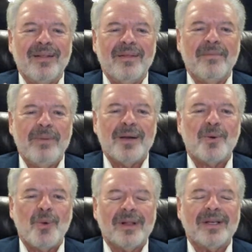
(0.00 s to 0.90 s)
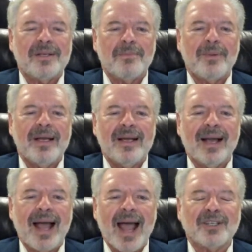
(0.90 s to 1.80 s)
being willing to be
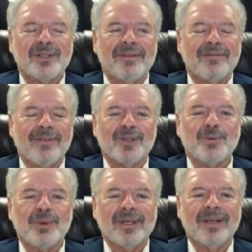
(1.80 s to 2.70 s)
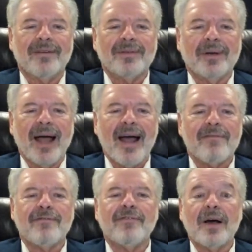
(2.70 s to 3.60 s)
actually vulnerable enough to have
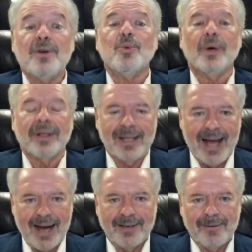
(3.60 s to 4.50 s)
fun with that.